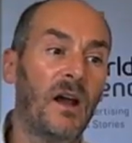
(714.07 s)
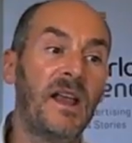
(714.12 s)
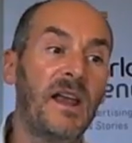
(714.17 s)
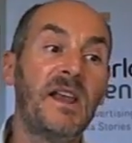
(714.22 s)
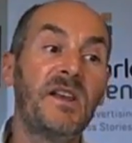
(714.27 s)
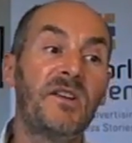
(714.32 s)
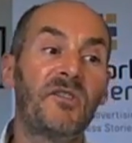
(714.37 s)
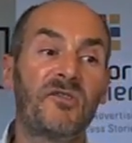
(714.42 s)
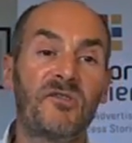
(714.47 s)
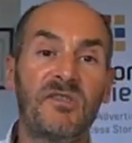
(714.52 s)

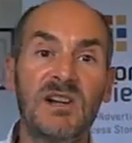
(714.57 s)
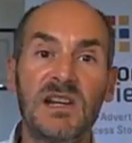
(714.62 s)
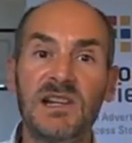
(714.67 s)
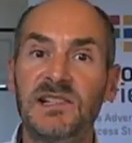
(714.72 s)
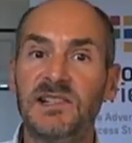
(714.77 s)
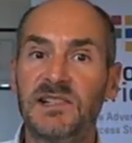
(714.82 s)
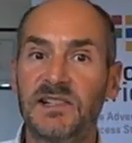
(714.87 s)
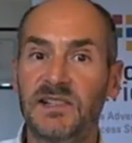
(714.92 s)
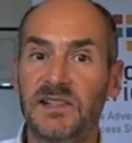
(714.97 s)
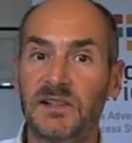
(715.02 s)

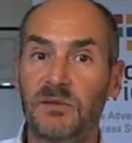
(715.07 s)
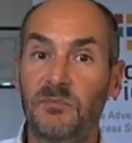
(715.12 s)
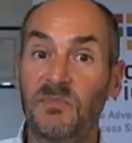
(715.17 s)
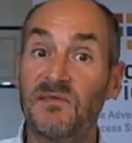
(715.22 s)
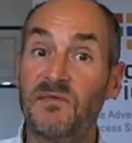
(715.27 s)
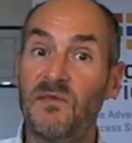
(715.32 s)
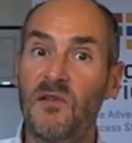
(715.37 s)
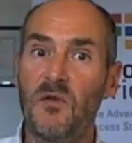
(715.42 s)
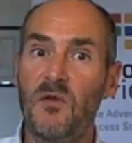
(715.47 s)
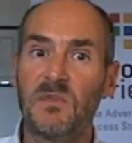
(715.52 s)
increase
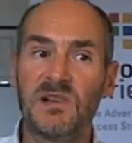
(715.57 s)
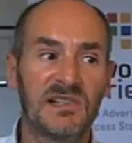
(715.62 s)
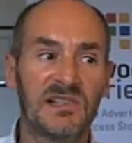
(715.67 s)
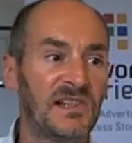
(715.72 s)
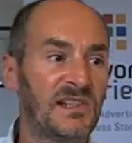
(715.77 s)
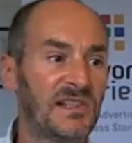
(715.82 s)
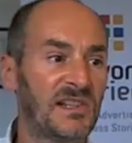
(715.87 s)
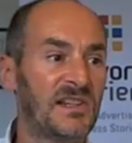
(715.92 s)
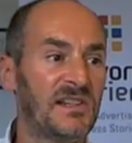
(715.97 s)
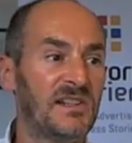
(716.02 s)

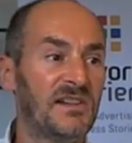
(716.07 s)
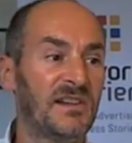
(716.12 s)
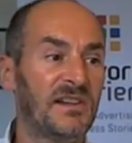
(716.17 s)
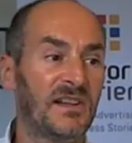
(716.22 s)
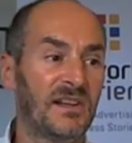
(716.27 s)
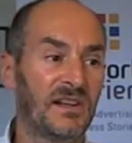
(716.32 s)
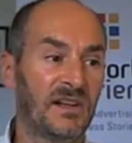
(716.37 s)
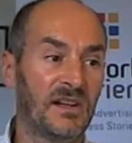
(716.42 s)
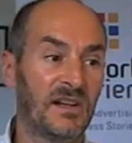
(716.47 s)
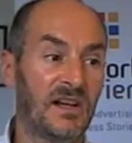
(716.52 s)
performances in
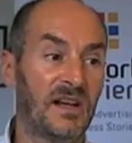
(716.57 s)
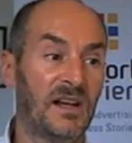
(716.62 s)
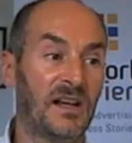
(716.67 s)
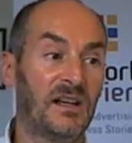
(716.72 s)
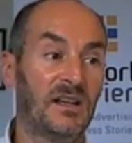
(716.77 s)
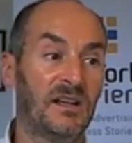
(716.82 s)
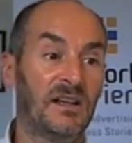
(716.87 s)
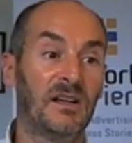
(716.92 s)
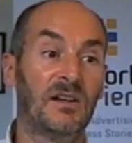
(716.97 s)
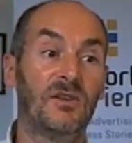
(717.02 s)

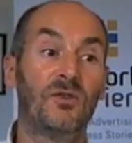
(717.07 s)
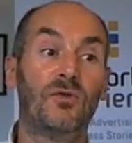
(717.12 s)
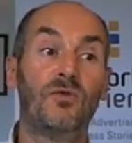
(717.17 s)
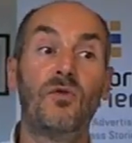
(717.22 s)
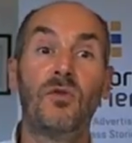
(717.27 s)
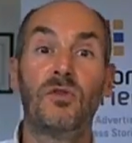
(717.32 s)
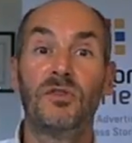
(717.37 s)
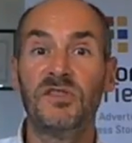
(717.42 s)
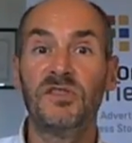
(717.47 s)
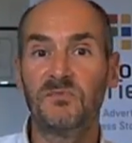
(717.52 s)

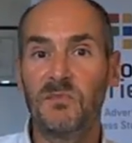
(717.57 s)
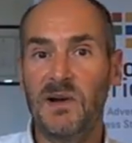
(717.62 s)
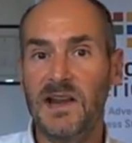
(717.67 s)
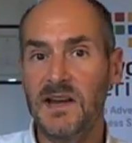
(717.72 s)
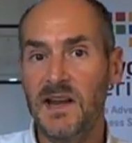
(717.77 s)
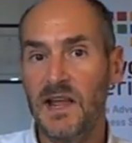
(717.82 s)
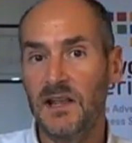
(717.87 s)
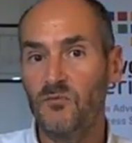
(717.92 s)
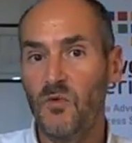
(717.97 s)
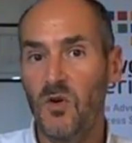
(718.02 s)
Google Display
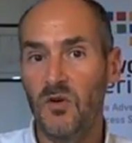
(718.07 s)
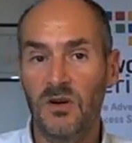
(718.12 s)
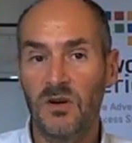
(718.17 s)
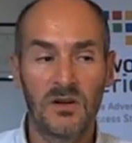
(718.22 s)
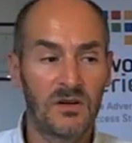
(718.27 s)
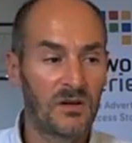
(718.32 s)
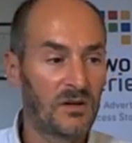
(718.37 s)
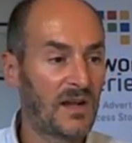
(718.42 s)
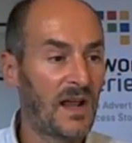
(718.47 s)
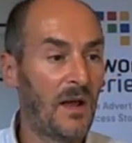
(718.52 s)
Network
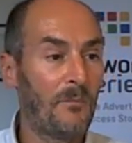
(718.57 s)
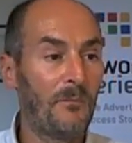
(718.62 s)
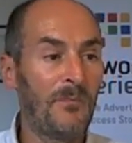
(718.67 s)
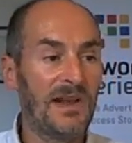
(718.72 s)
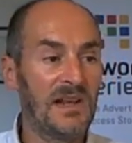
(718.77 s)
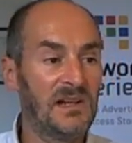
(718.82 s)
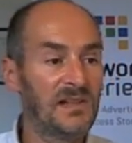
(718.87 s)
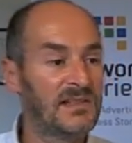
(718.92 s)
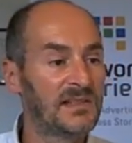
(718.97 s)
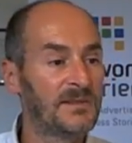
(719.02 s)

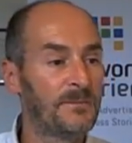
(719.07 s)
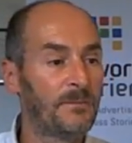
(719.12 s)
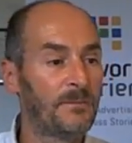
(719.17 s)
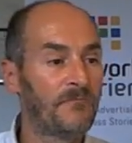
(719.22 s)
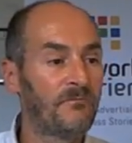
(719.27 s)
campaigns.